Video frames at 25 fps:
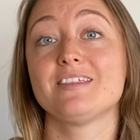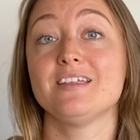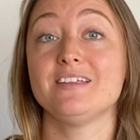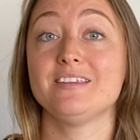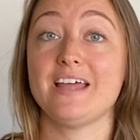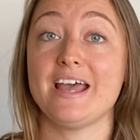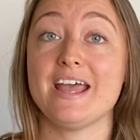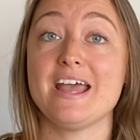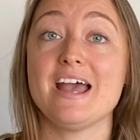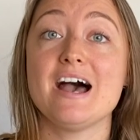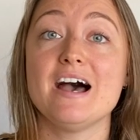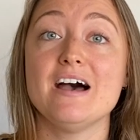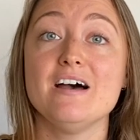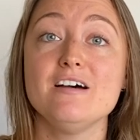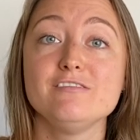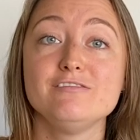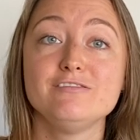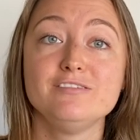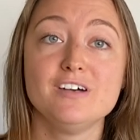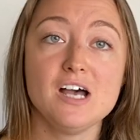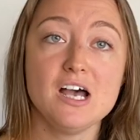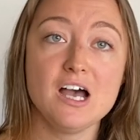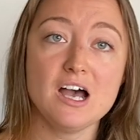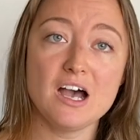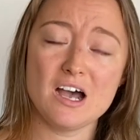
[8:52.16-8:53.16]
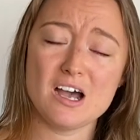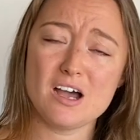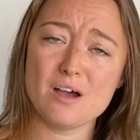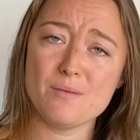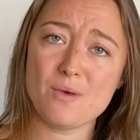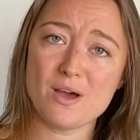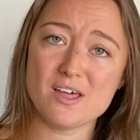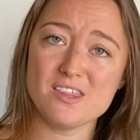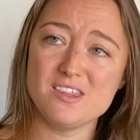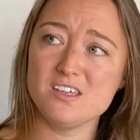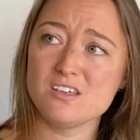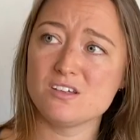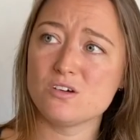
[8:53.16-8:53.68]
that they have.
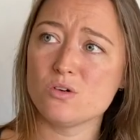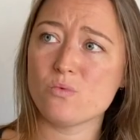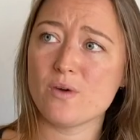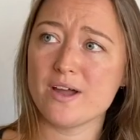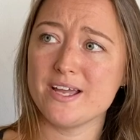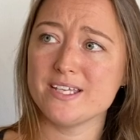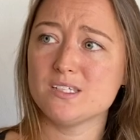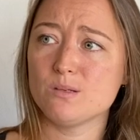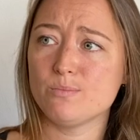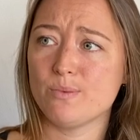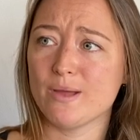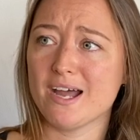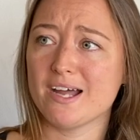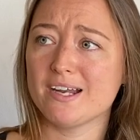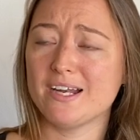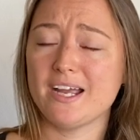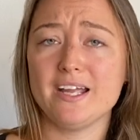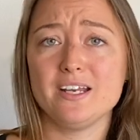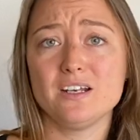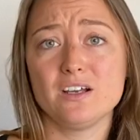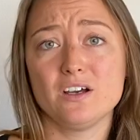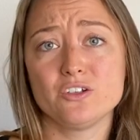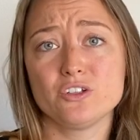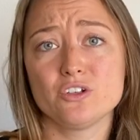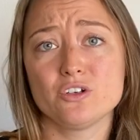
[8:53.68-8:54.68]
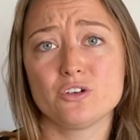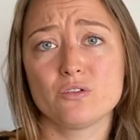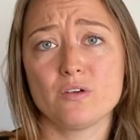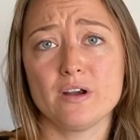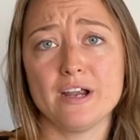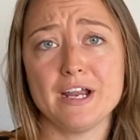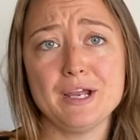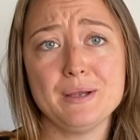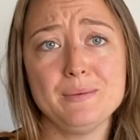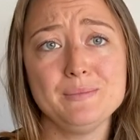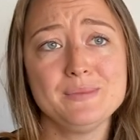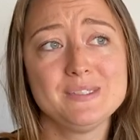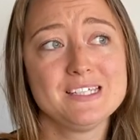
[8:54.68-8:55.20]
I think it weighs about 800
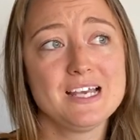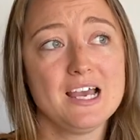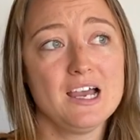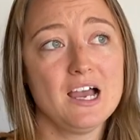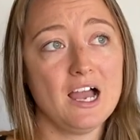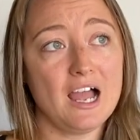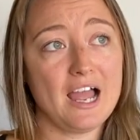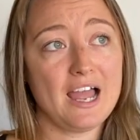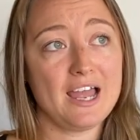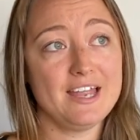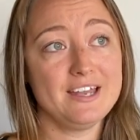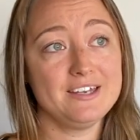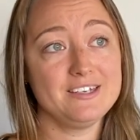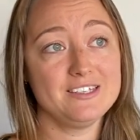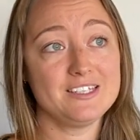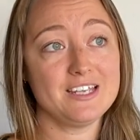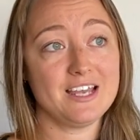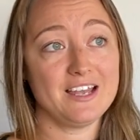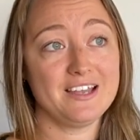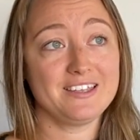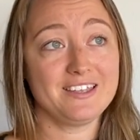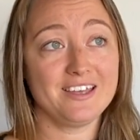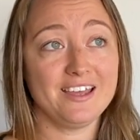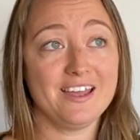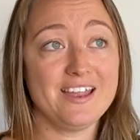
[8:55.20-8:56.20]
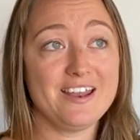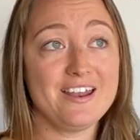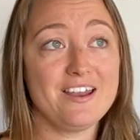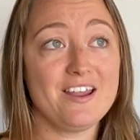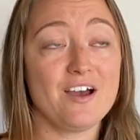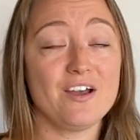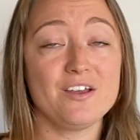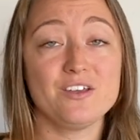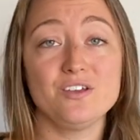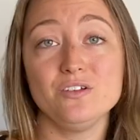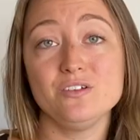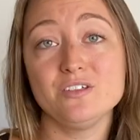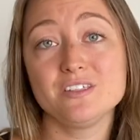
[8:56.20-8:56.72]
grams. And again, I
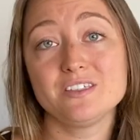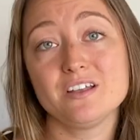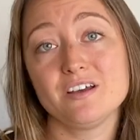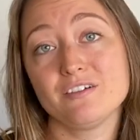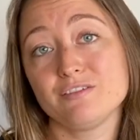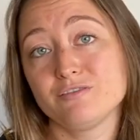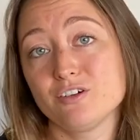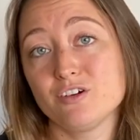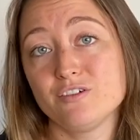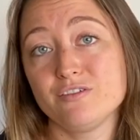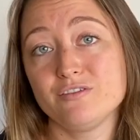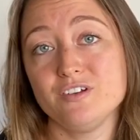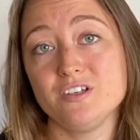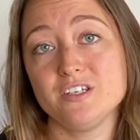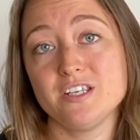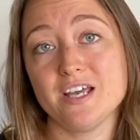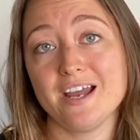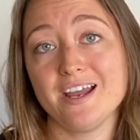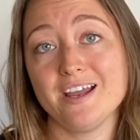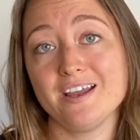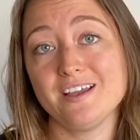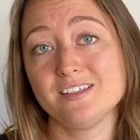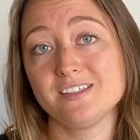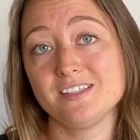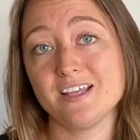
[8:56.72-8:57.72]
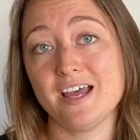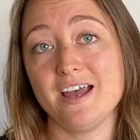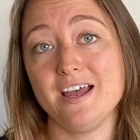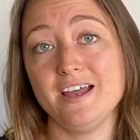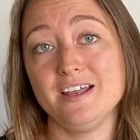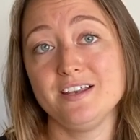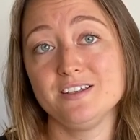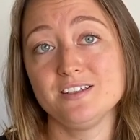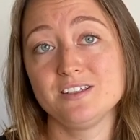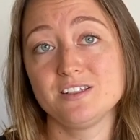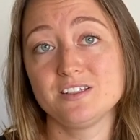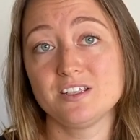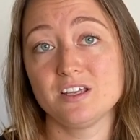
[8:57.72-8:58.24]
used that for a few days
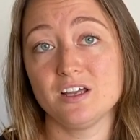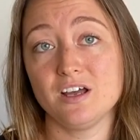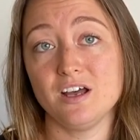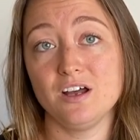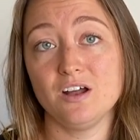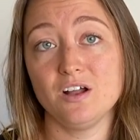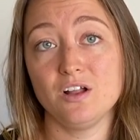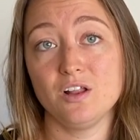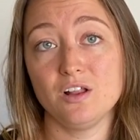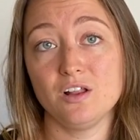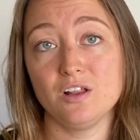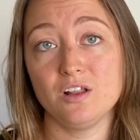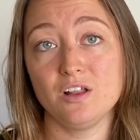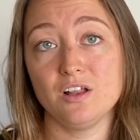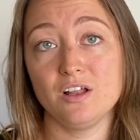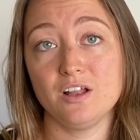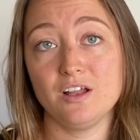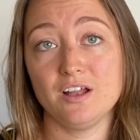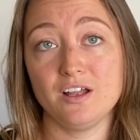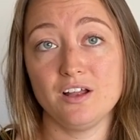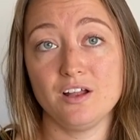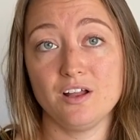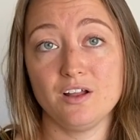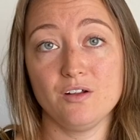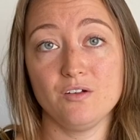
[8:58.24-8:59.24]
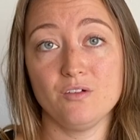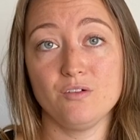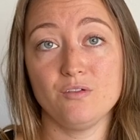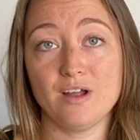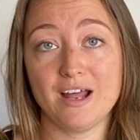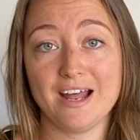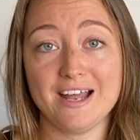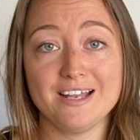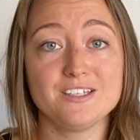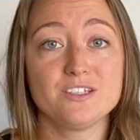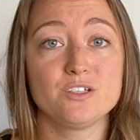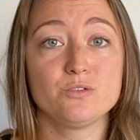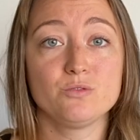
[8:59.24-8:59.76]
and
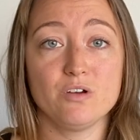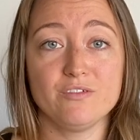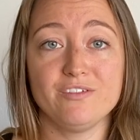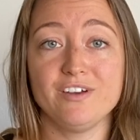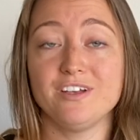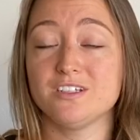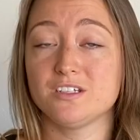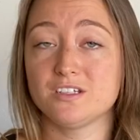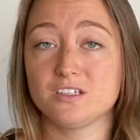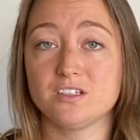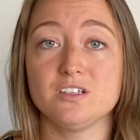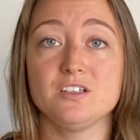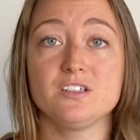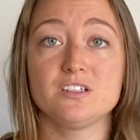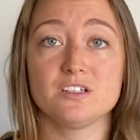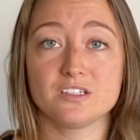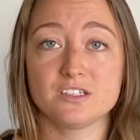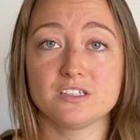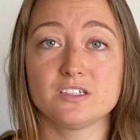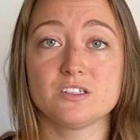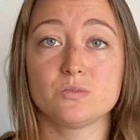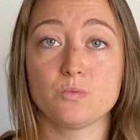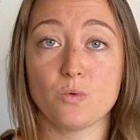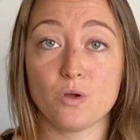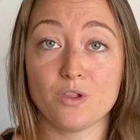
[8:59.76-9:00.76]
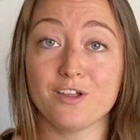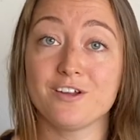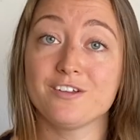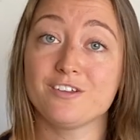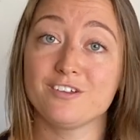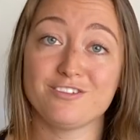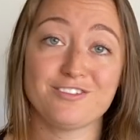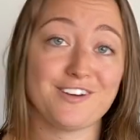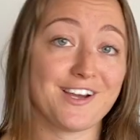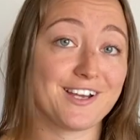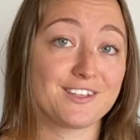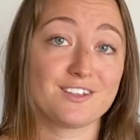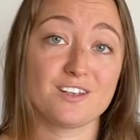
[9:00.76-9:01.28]
had to eventually just swallow the
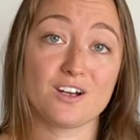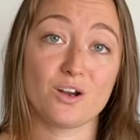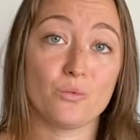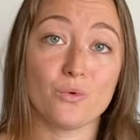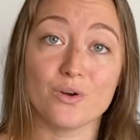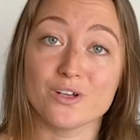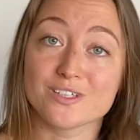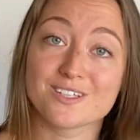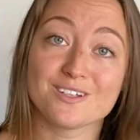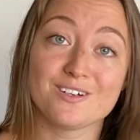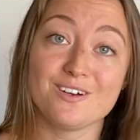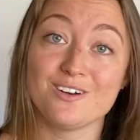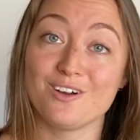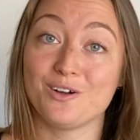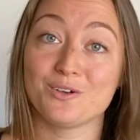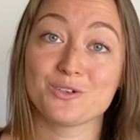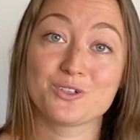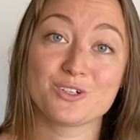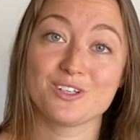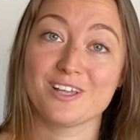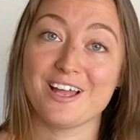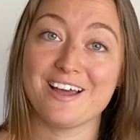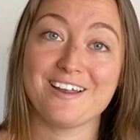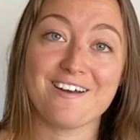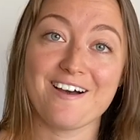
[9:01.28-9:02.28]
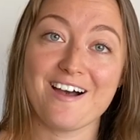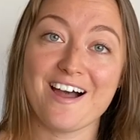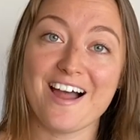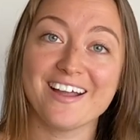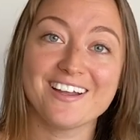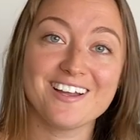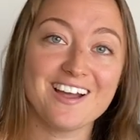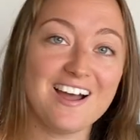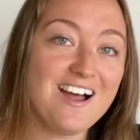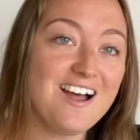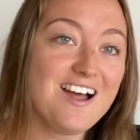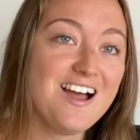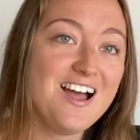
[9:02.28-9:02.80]
fact that I wasn't an ultralight
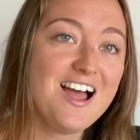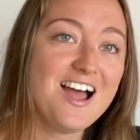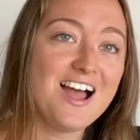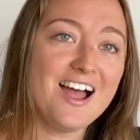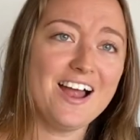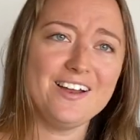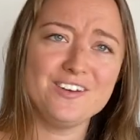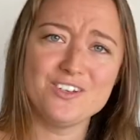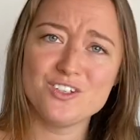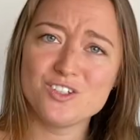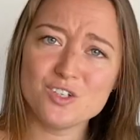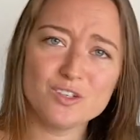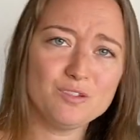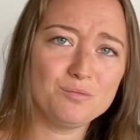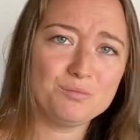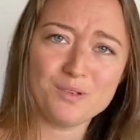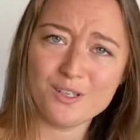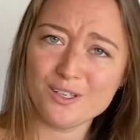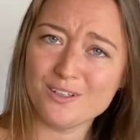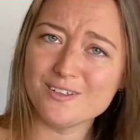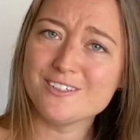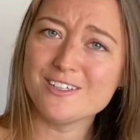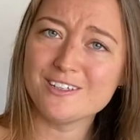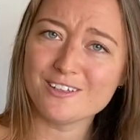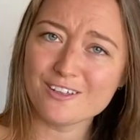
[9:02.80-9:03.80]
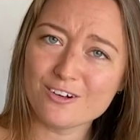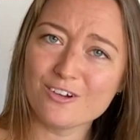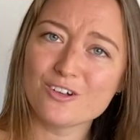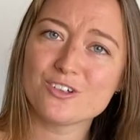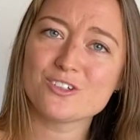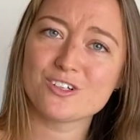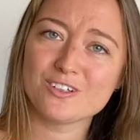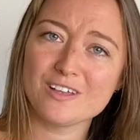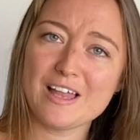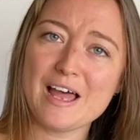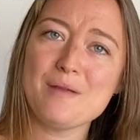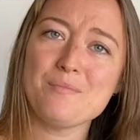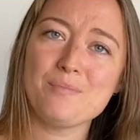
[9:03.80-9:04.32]
hiker and shouldn't be using an
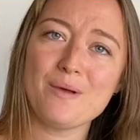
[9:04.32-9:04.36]
ultralight